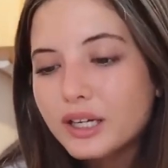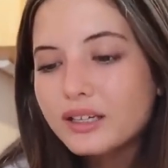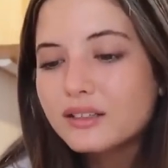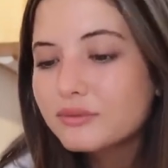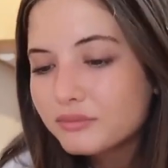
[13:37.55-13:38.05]

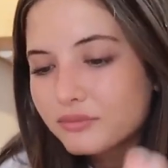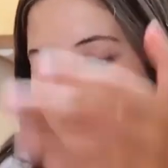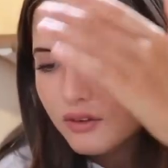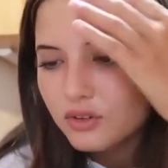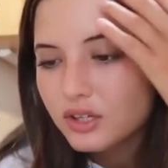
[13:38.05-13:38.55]
it,
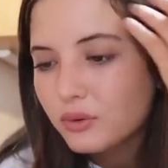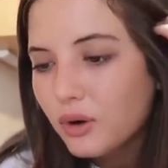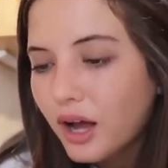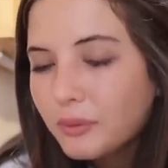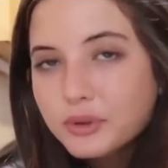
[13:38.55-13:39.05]
everything
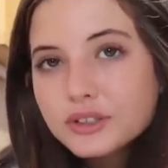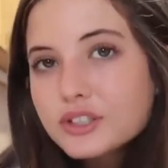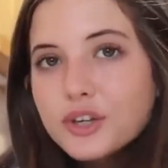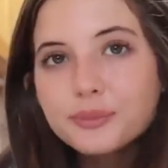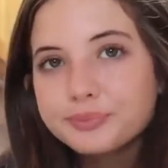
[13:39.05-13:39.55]
will
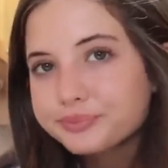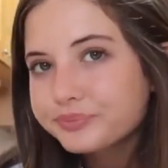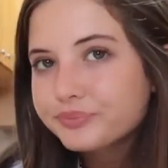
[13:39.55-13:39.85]
happen. So